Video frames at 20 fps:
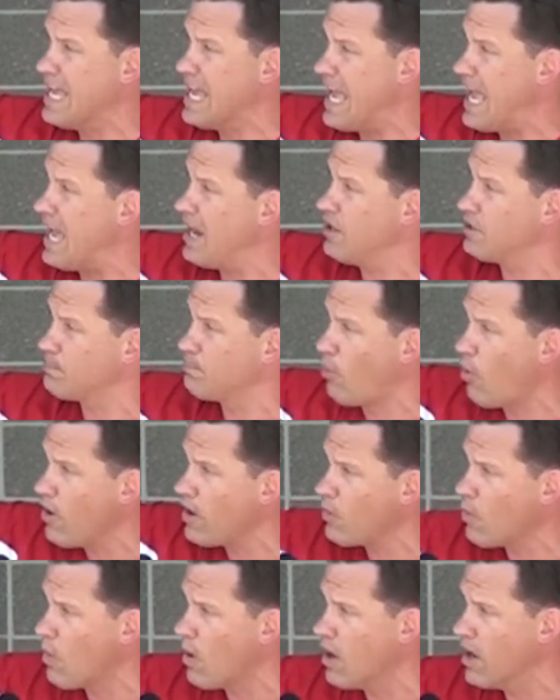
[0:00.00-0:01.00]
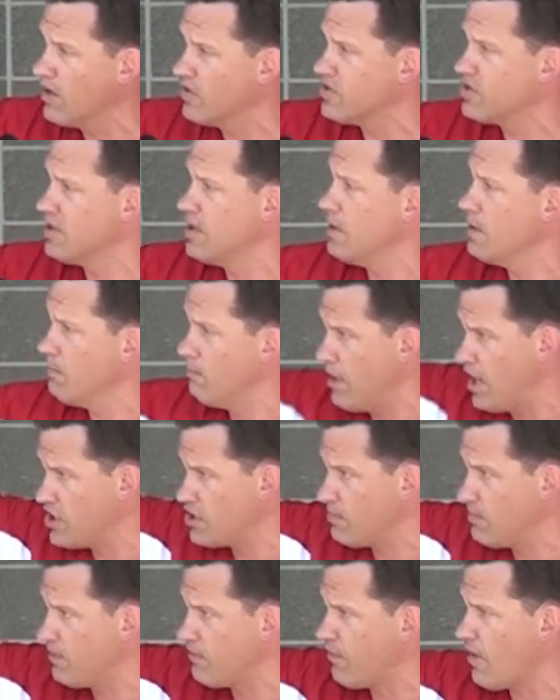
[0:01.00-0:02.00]
And his point was,
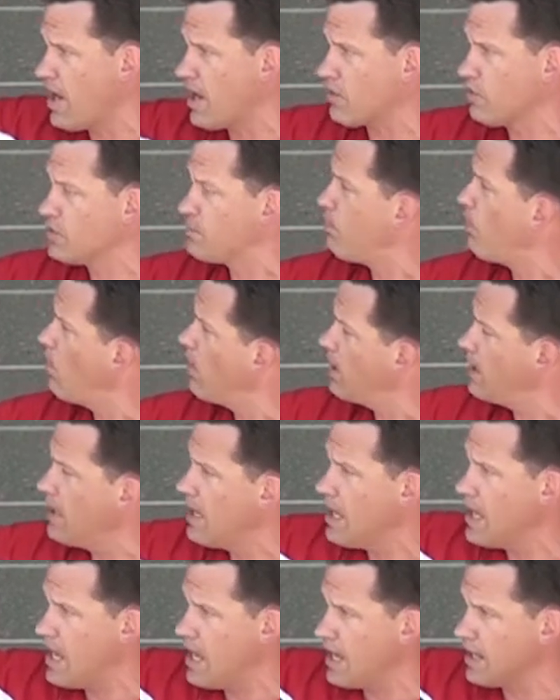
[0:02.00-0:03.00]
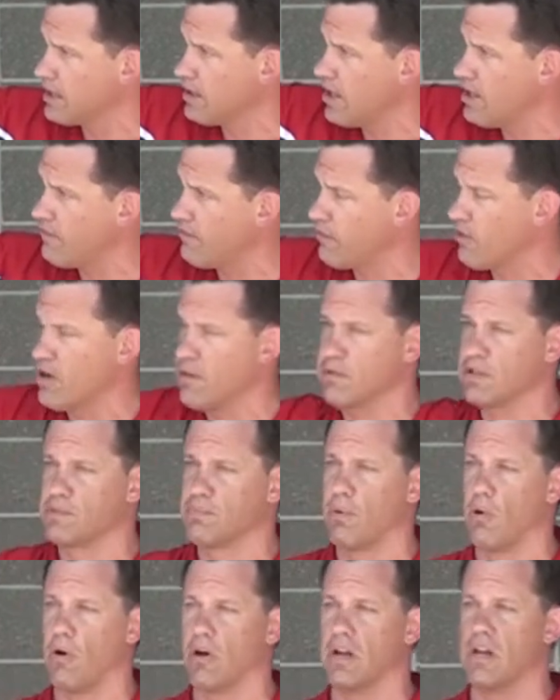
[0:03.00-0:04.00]
Benjamin Franklin's point and Glenn Freeman's
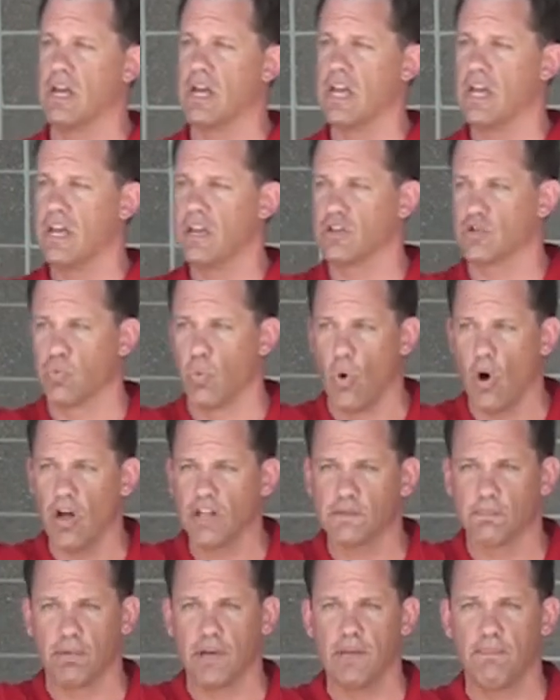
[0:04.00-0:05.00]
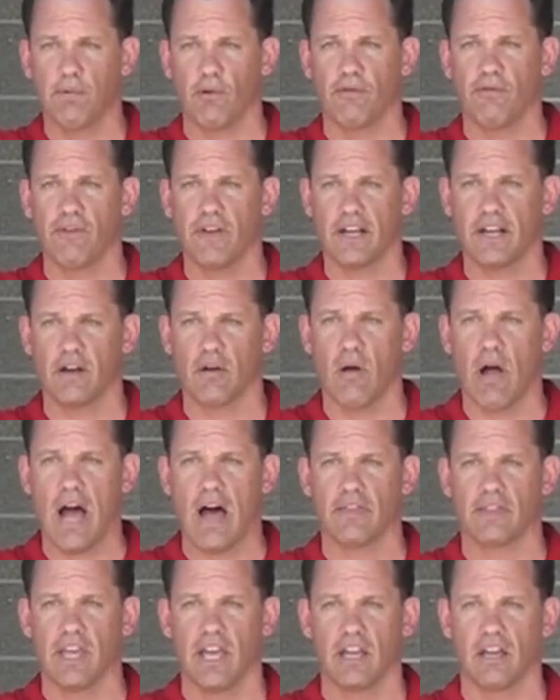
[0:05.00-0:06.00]
point, is once people figure
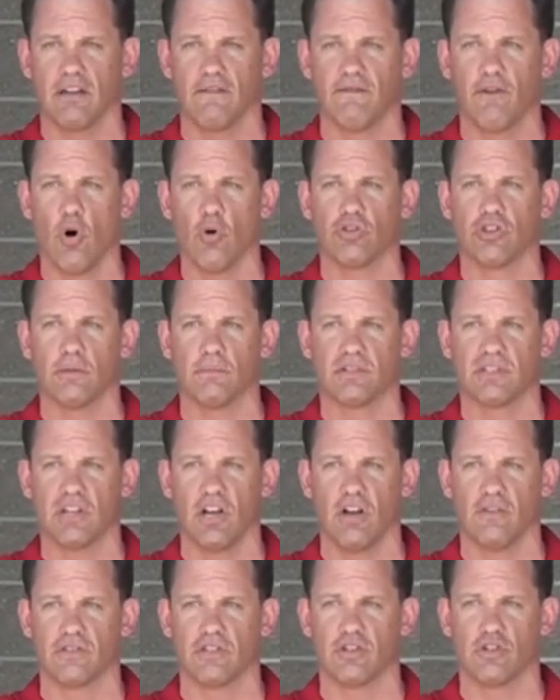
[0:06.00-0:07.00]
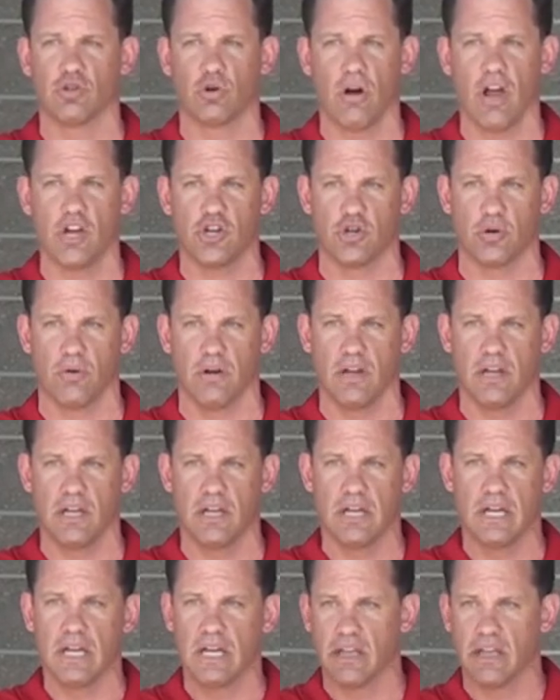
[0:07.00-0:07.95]
out they can vote themselves the treasury,